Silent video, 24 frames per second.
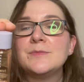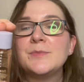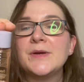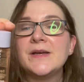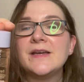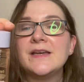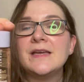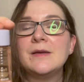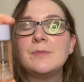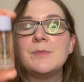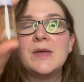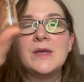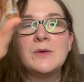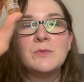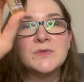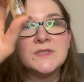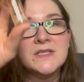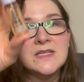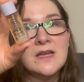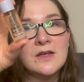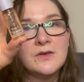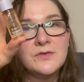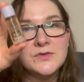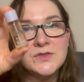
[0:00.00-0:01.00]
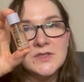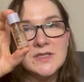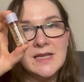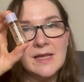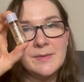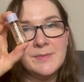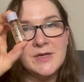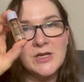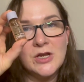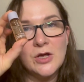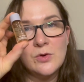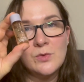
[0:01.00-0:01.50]
but it was enough to
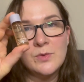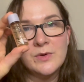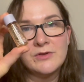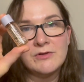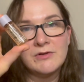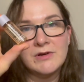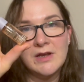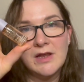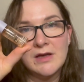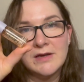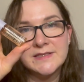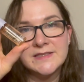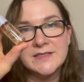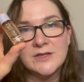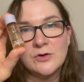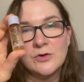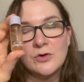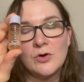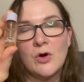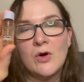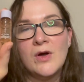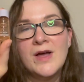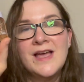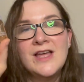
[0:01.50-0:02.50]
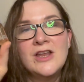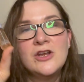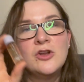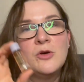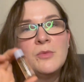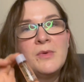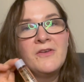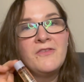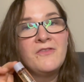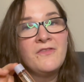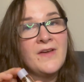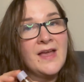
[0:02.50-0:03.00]
let me know whether I liked it or not. Not
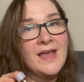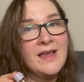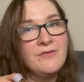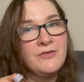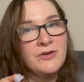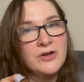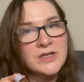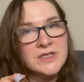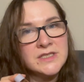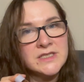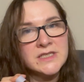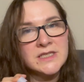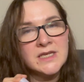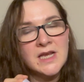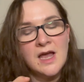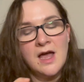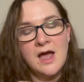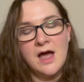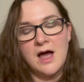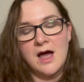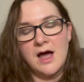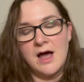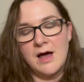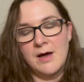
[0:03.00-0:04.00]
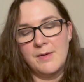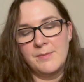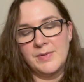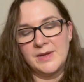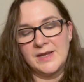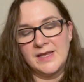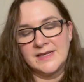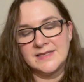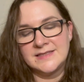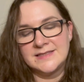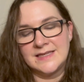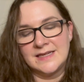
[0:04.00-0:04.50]
my favorite, but
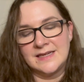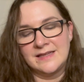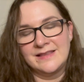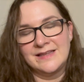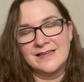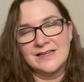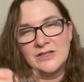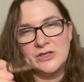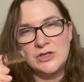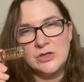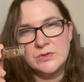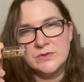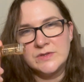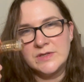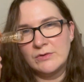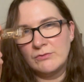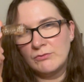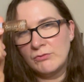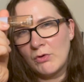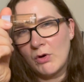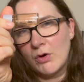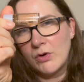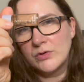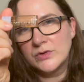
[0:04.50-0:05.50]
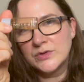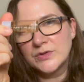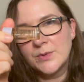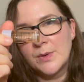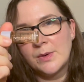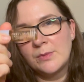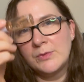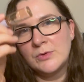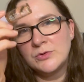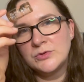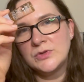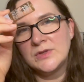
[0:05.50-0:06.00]
like I said, I think I used it wrong. So I
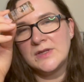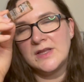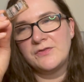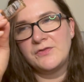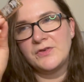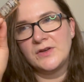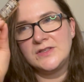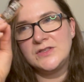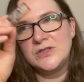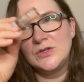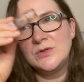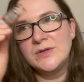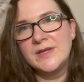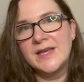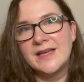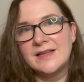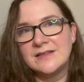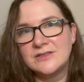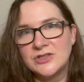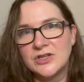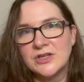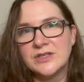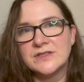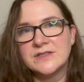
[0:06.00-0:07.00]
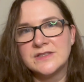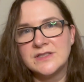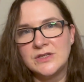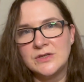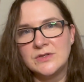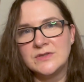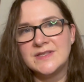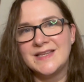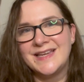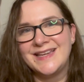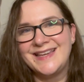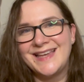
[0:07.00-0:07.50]
will, if I do get a chance to
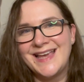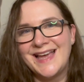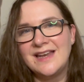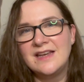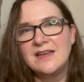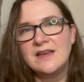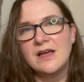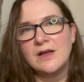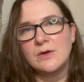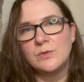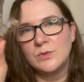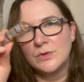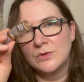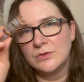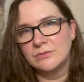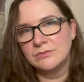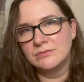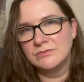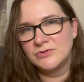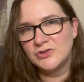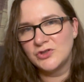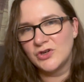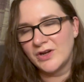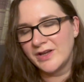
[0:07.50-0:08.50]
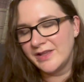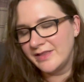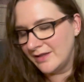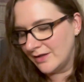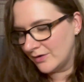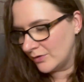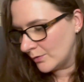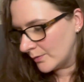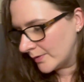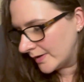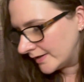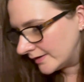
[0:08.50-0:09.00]
use it again, I will try it the
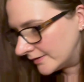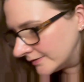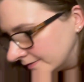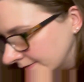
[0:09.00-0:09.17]
other way,